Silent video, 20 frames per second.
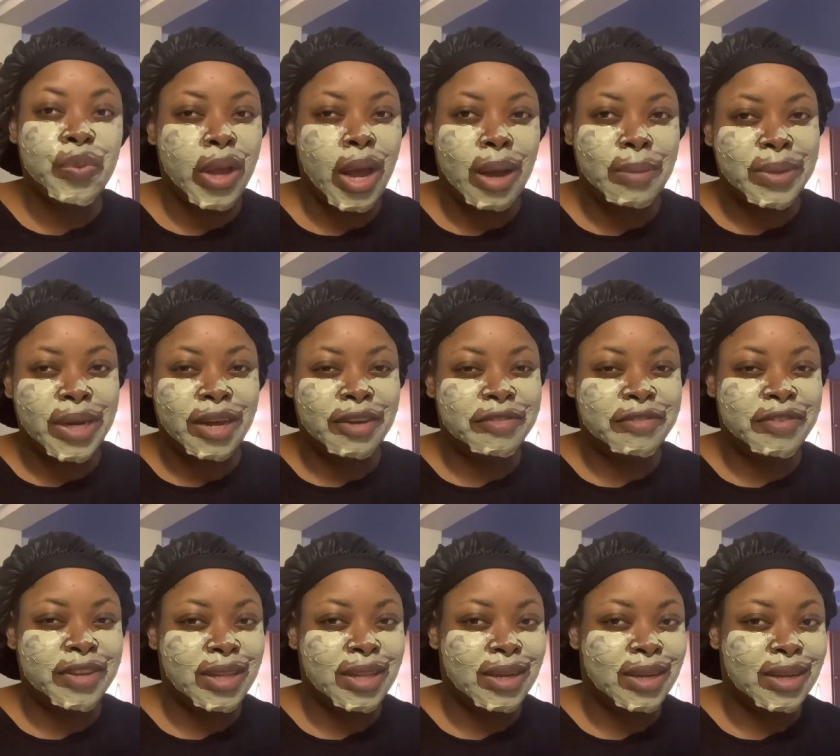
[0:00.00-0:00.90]
I'm not
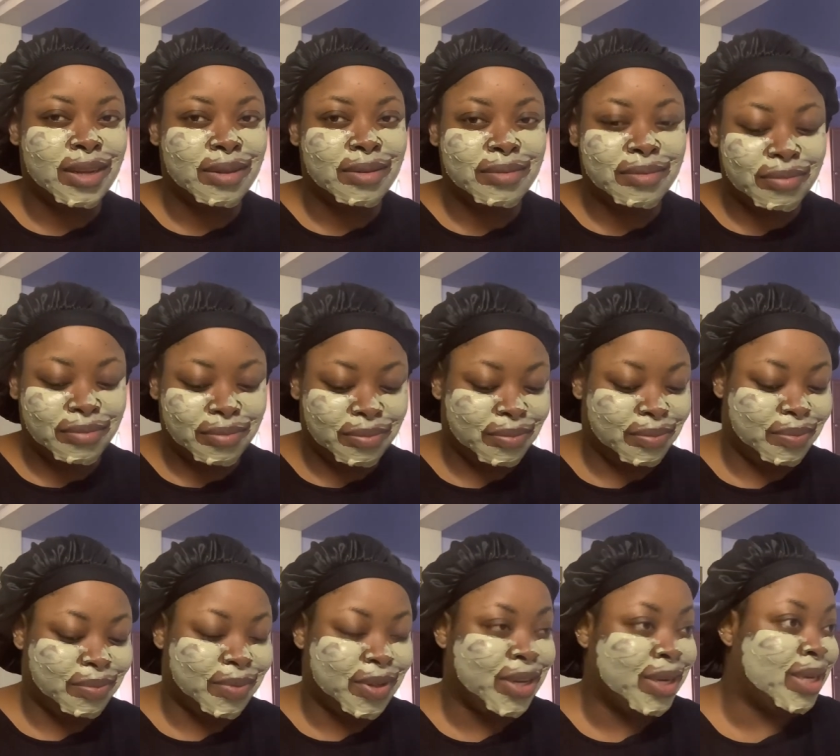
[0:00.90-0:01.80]
feeling it.
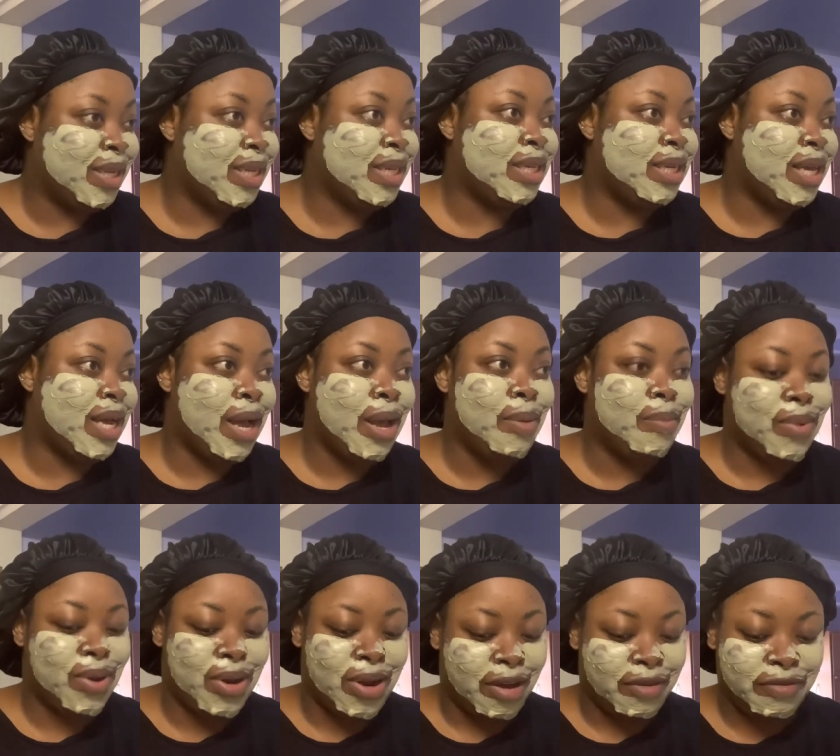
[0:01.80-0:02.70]
Honestly, I
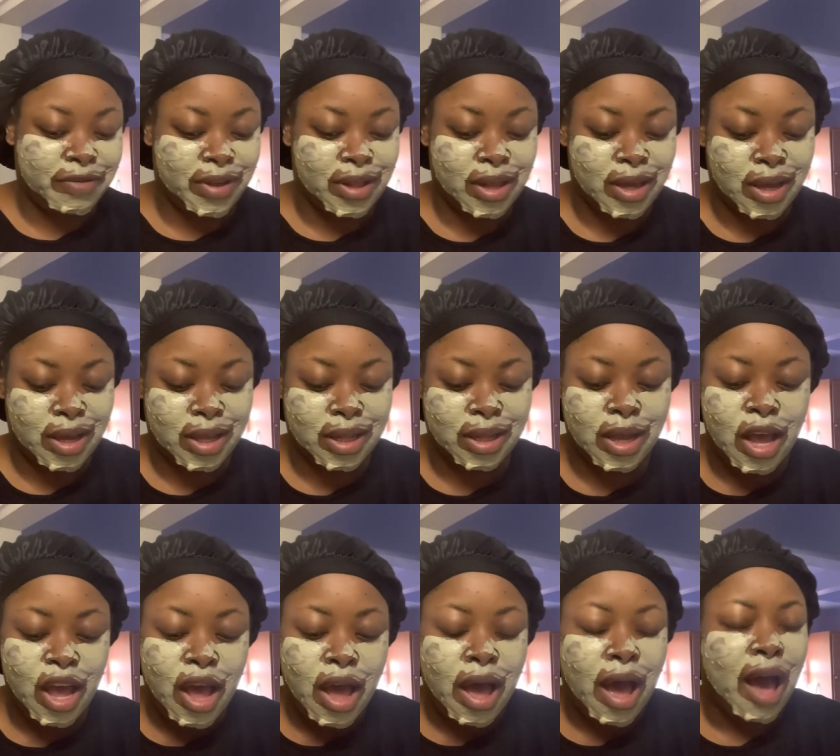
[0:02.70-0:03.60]
am not feeling it.
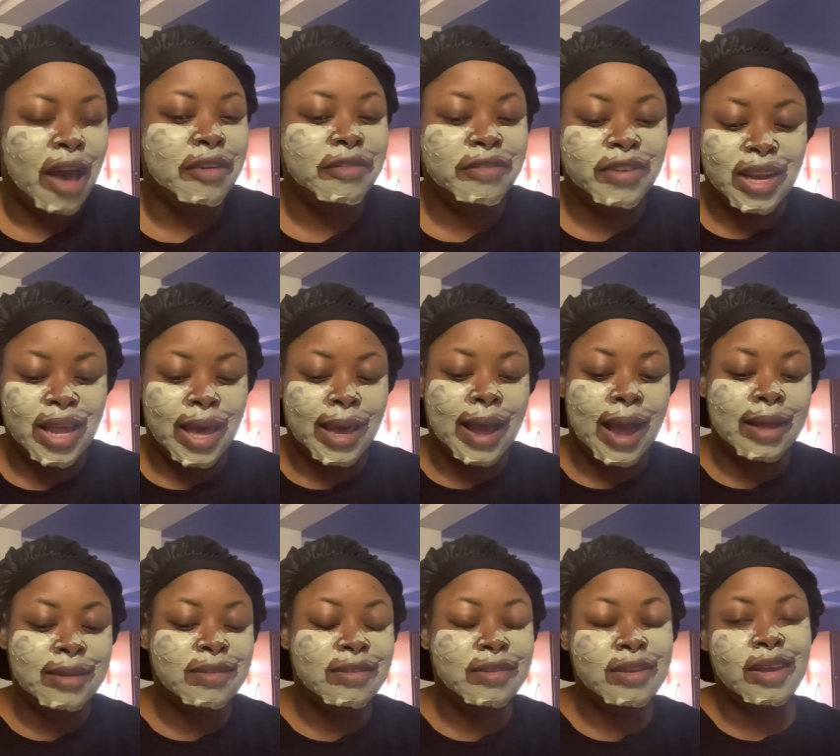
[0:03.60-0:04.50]
I feel like
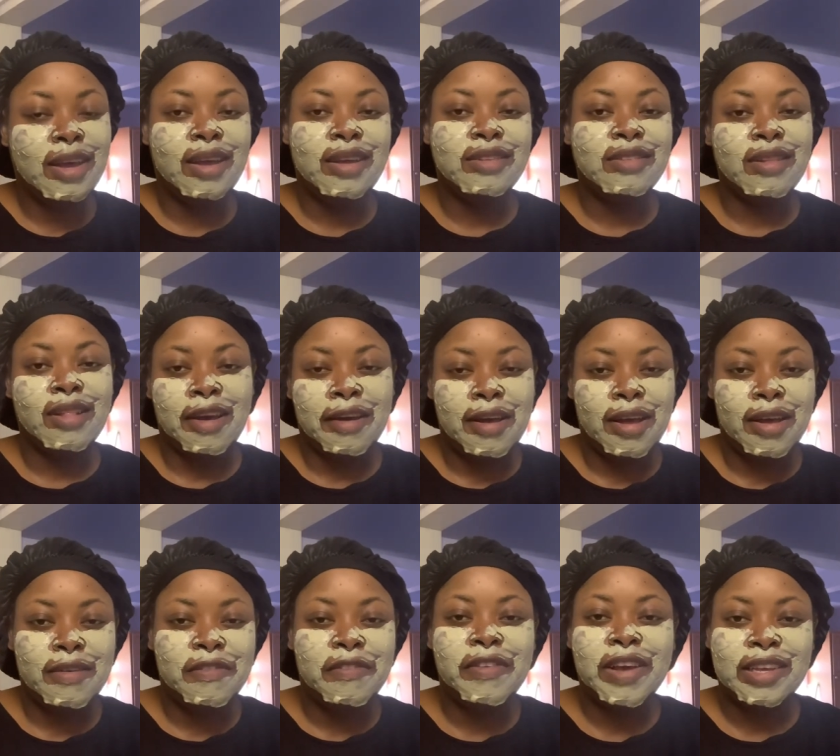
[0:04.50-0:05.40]
Antigua is not
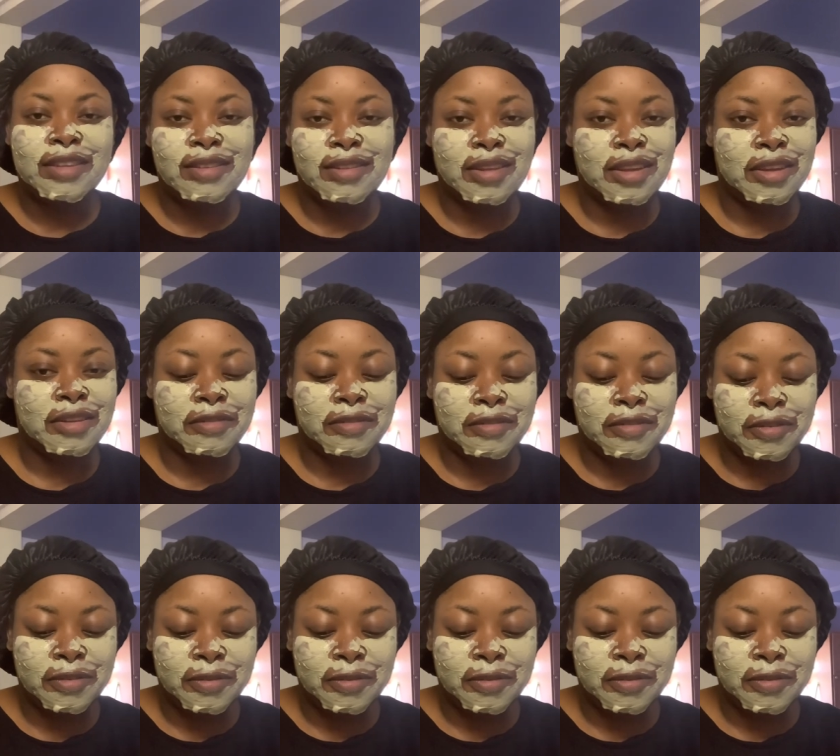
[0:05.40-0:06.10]
festive.